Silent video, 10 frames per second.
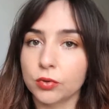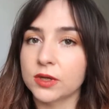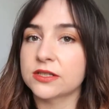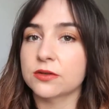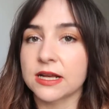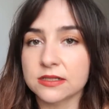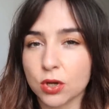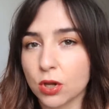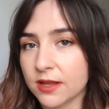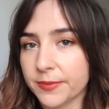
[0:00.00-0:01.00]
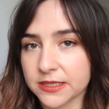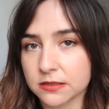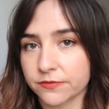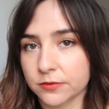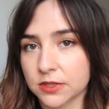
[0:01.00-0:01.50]
Okay, so that's all I picked
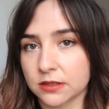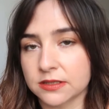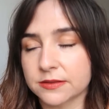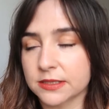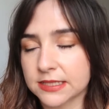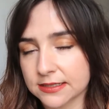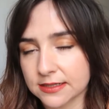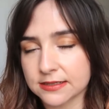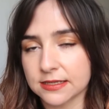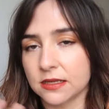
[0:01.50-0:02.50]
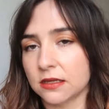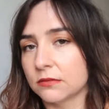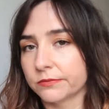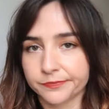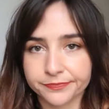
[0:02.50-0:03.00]
up from Douglas, because as I say,
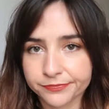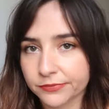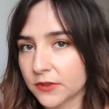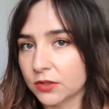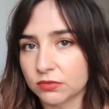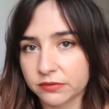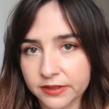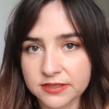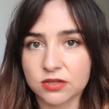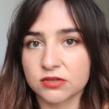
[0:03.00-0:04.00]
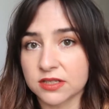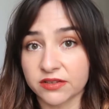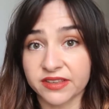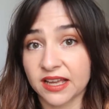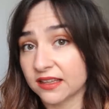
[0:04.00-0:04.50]
you know, it's all
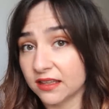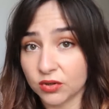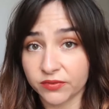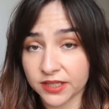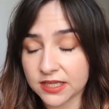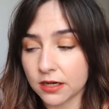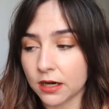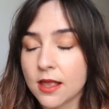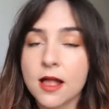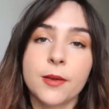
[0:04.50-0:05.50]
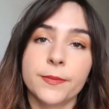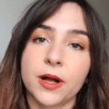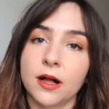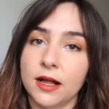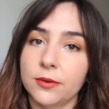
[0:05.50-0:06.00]
stuff that I can get over here.
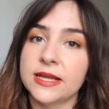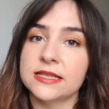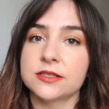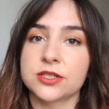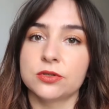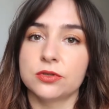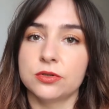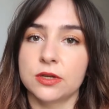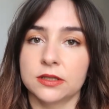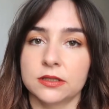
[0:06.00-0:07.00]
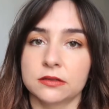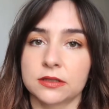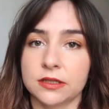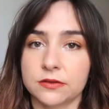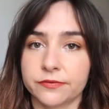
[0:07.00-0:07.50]
But I went to a little
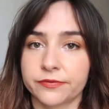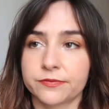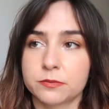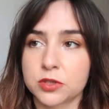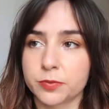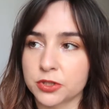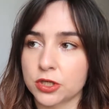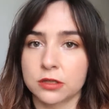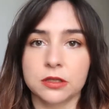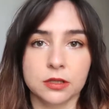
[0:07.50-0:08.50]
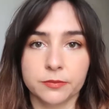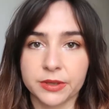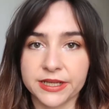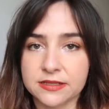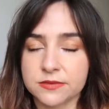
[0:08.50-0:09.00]
kind of Superdrug
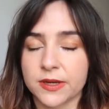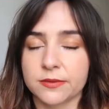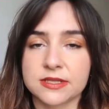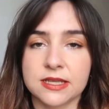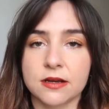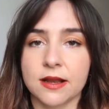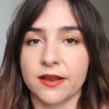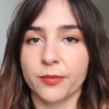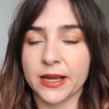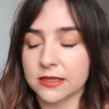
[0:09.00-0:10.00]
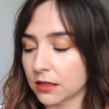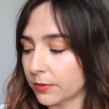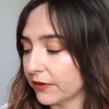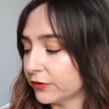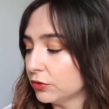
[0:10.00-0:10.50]
place when I was there, and I picked
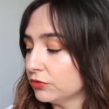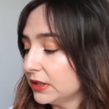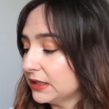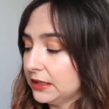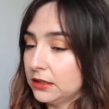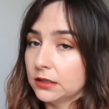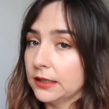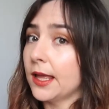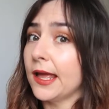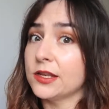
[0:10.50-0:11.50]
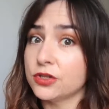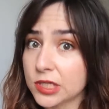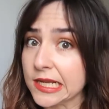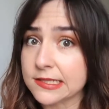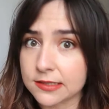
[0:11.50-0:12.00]
up a few really
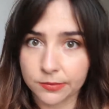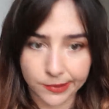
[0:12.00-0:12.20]
interesting